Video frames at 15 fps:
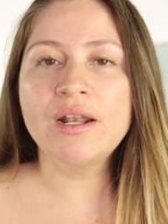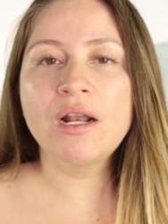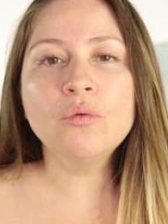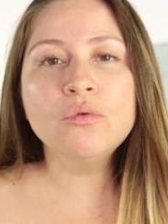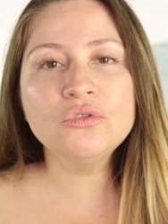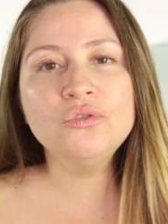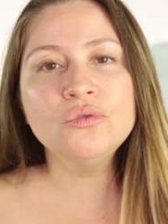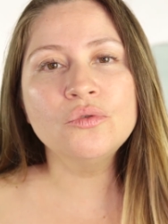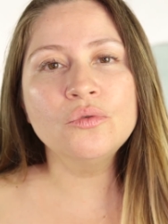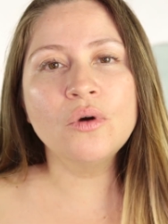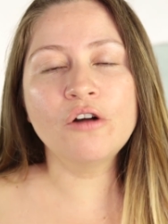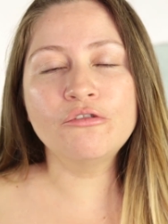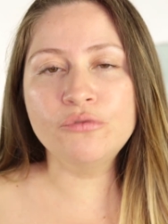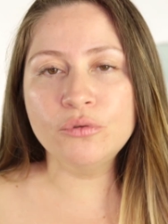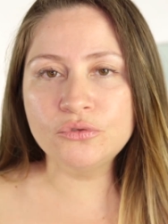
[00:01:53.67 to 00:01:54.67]
And I will
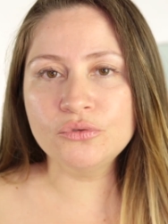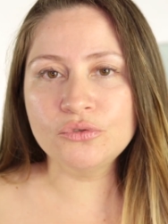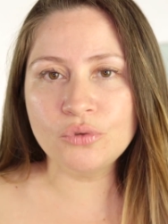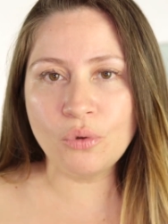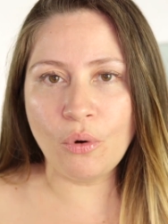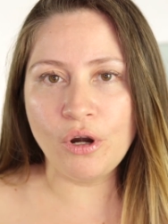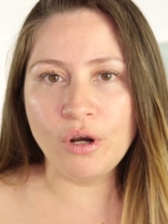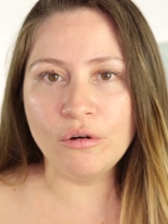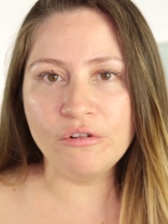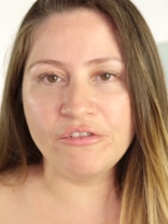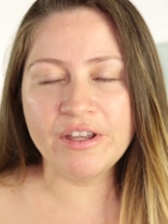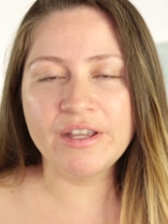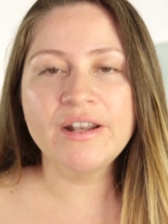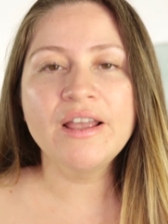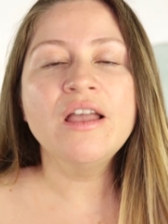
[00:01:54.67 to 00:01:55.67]
do a full tutorial of
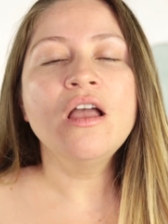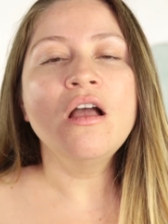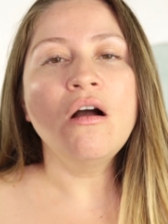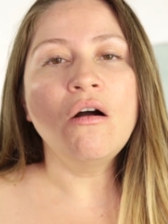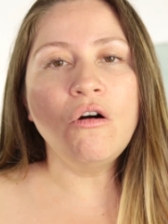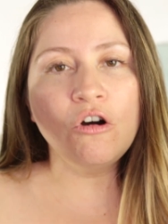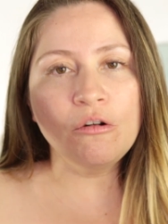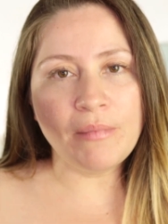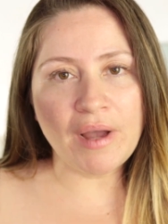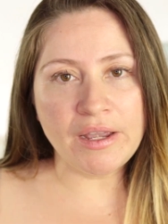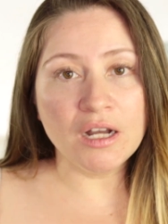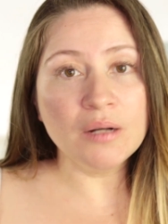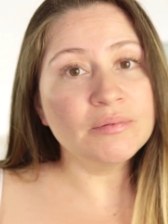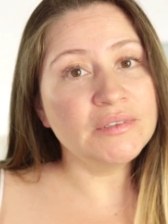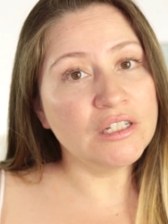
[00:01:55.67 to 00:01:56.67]
it on my
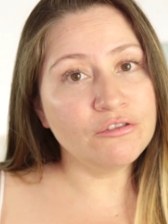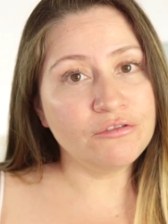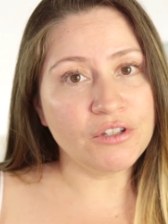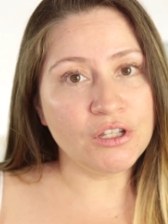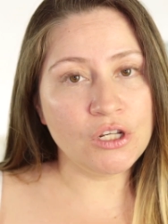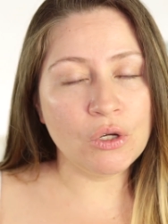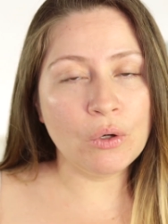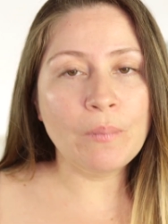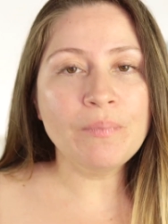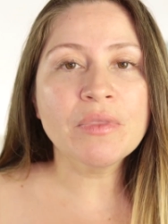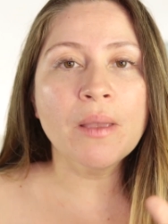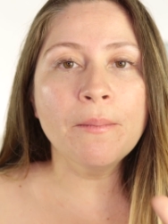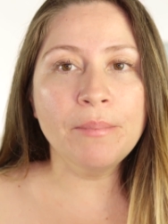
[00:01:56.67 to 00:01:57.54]
updated video.